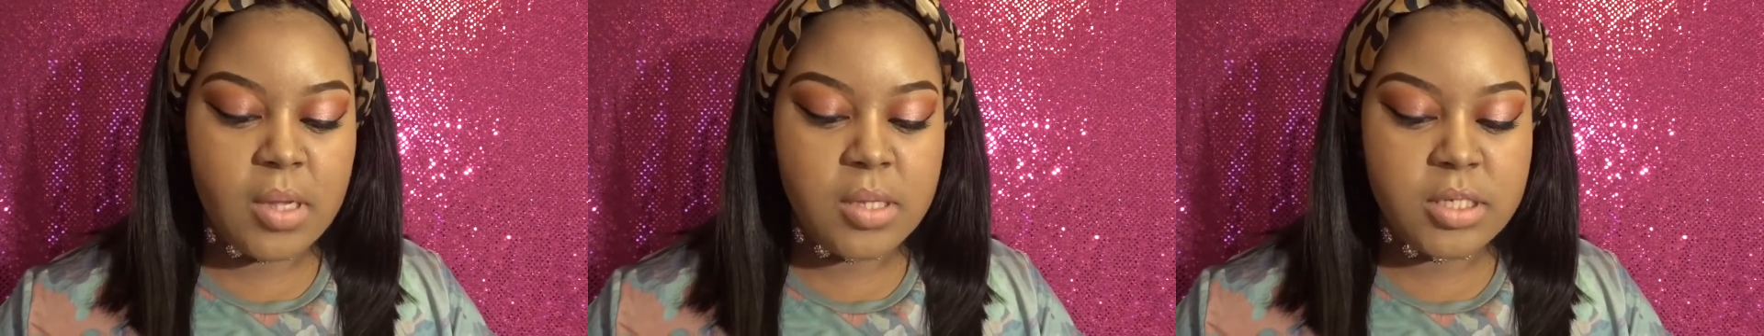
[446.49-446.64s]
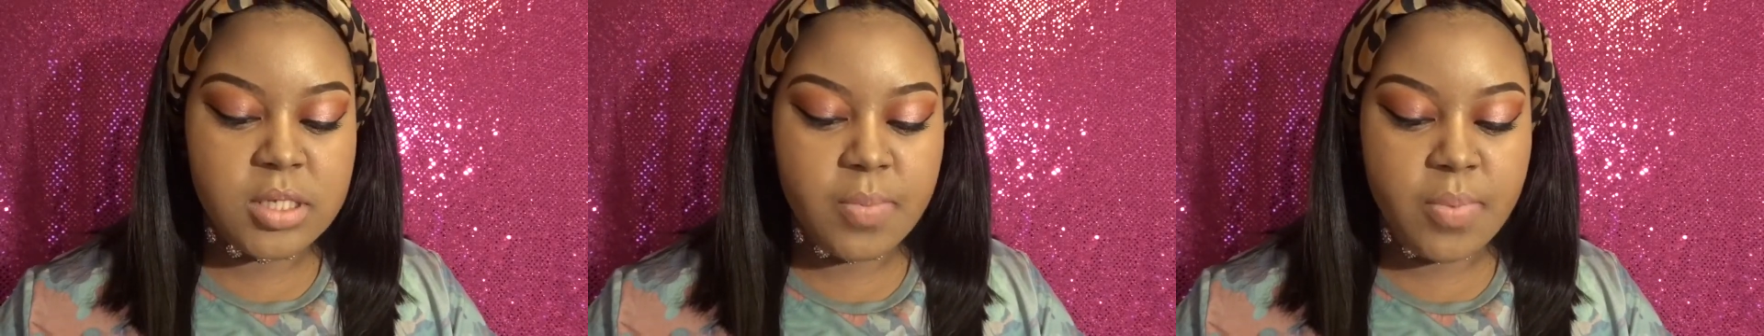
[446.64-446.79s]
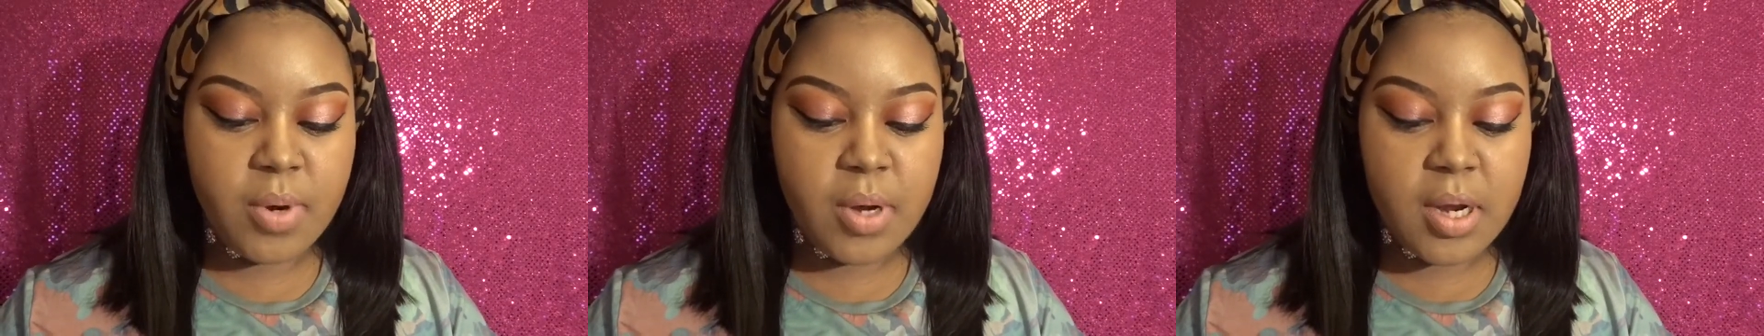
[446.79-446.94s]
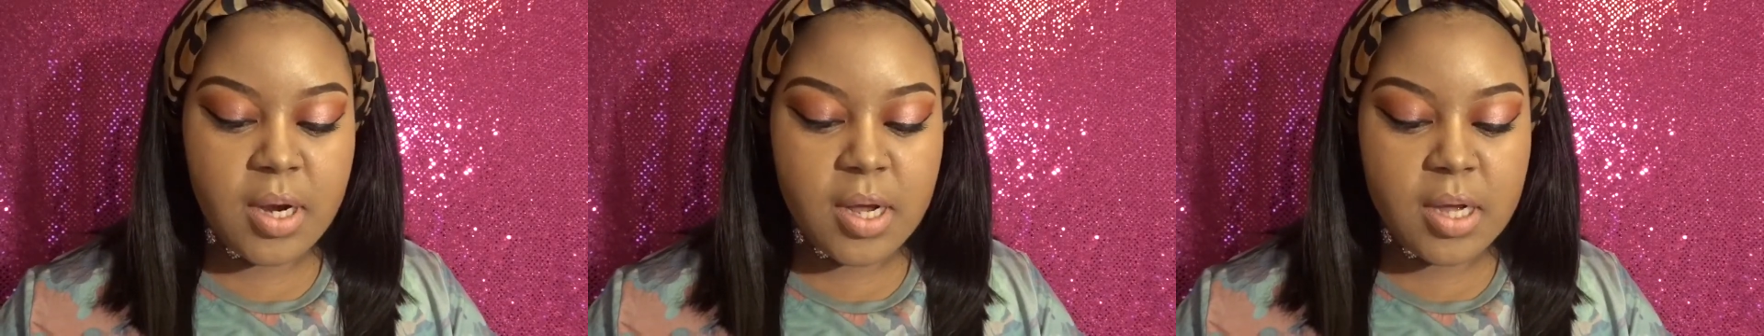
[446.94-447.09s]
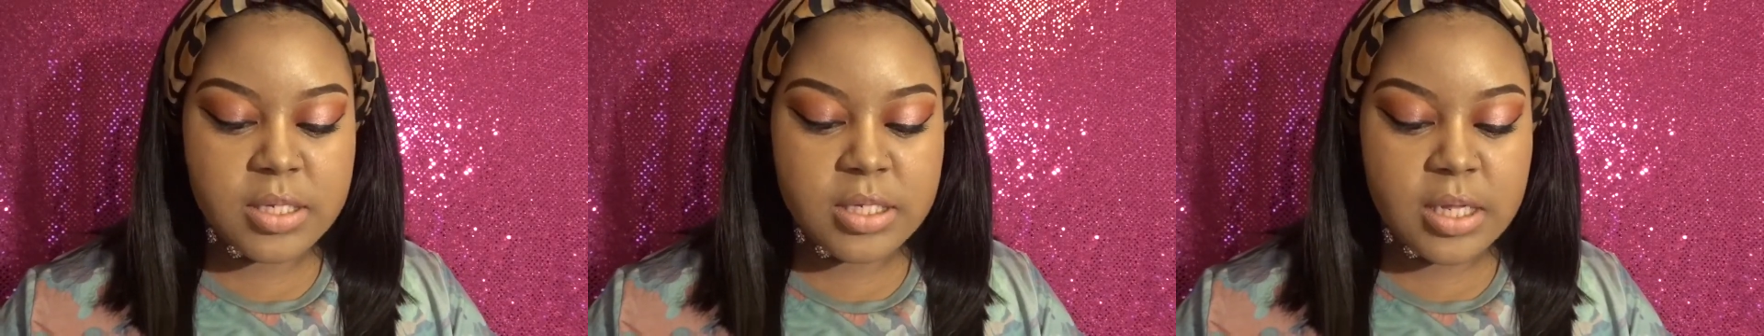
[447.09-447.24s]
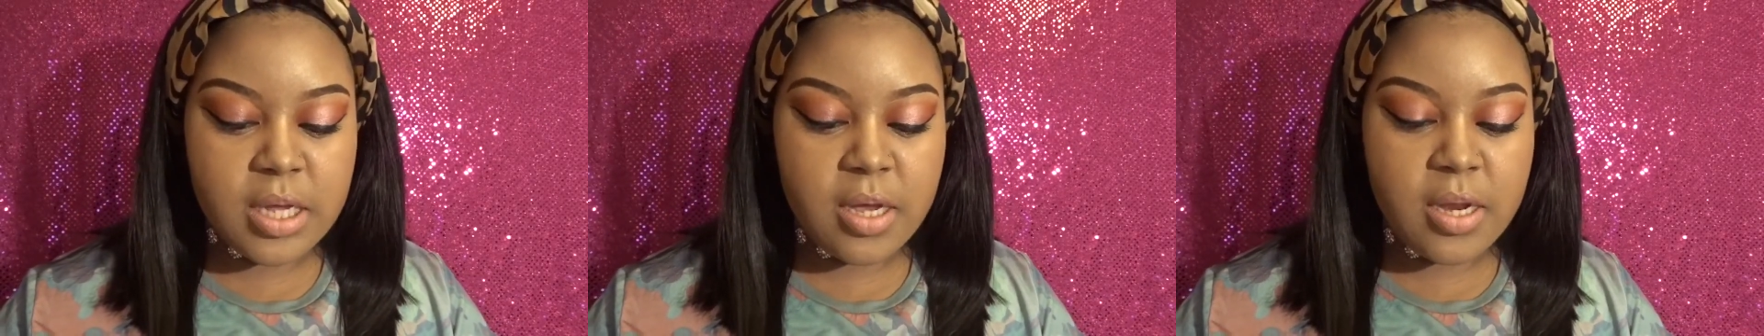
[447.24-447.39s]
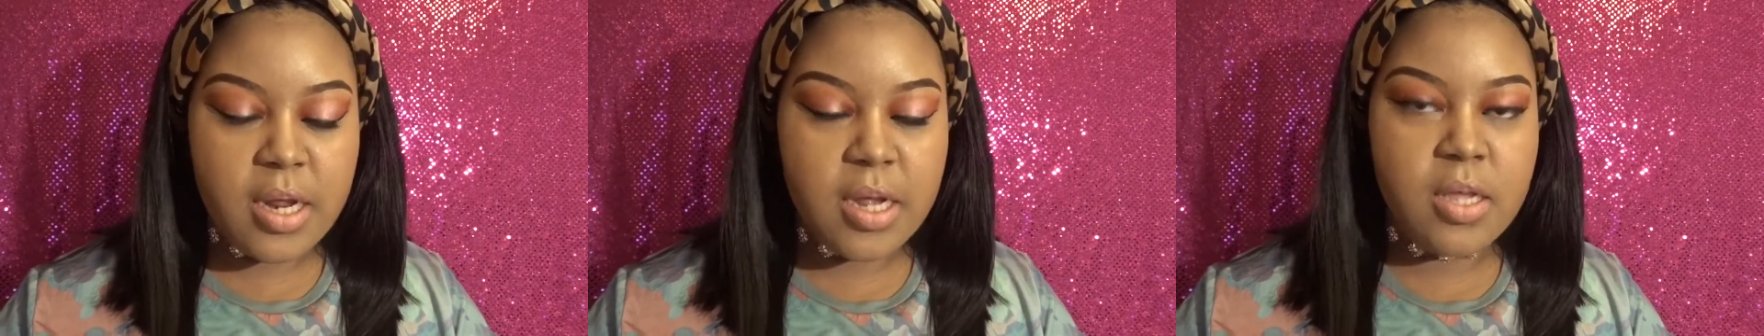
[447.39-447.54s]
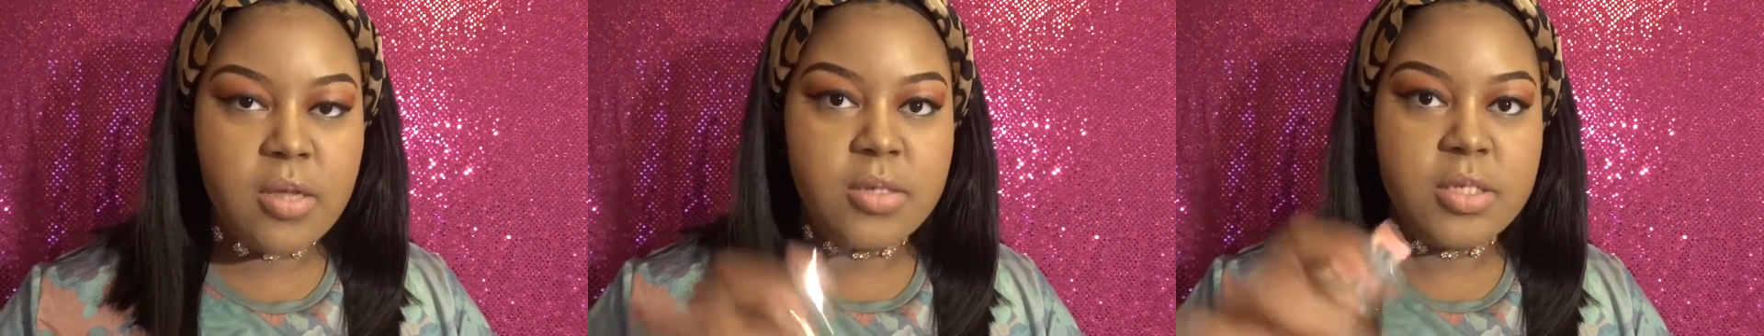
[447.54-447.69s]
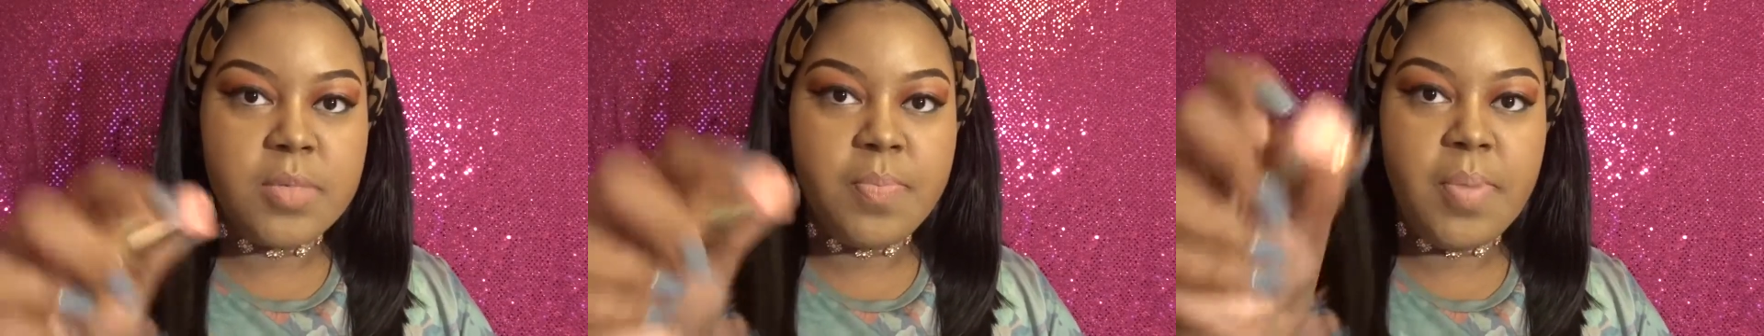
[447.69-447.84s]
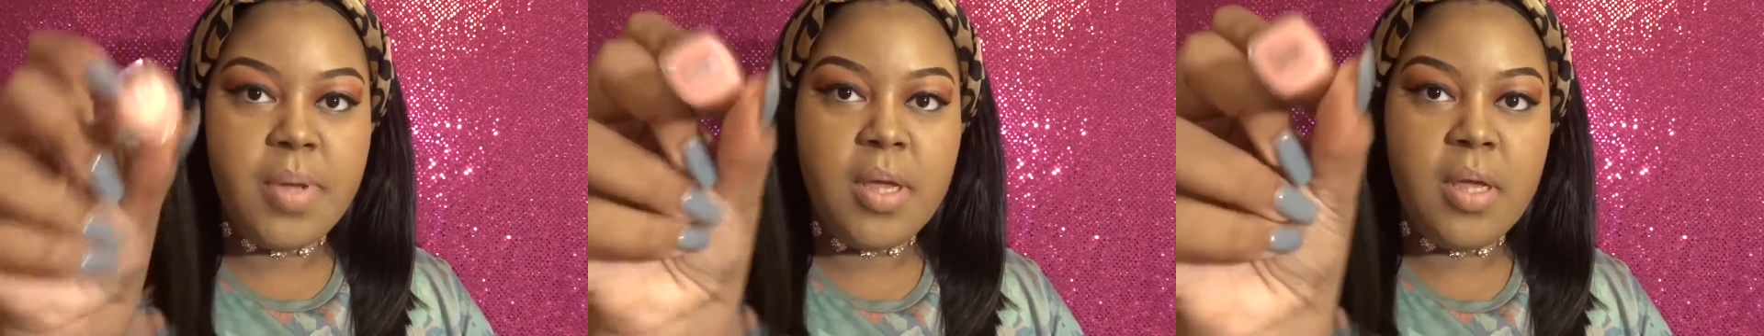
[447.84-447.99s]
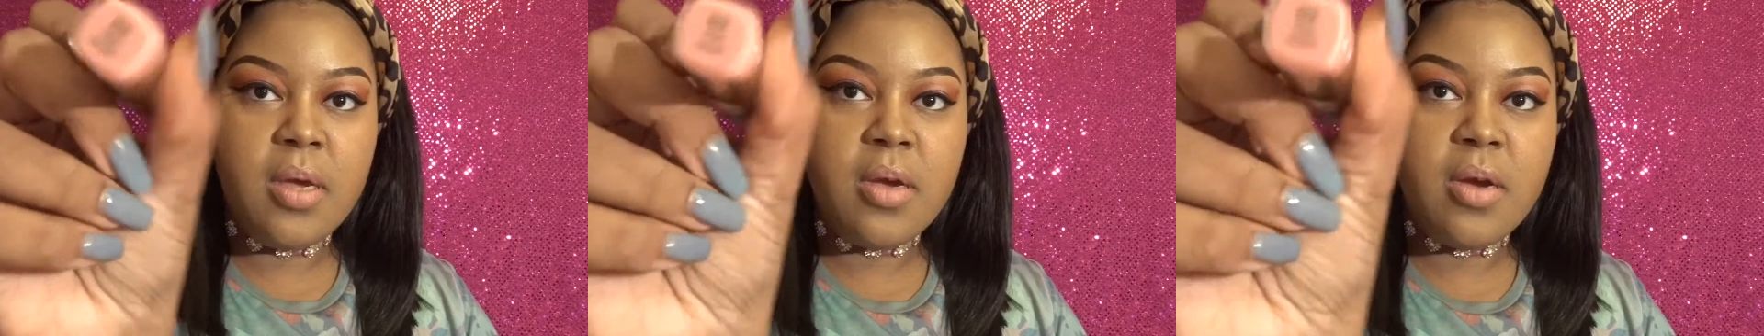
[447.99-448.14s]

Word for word: to bring it all together, I use Pink